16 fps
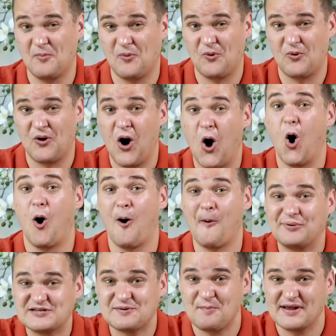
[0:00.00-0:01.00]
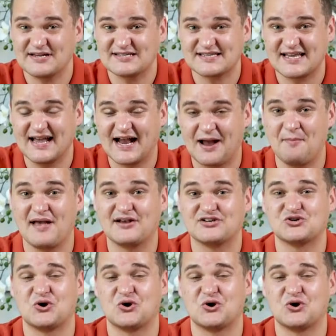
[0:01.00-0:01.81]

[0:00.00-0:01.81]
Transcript: more optimistic and make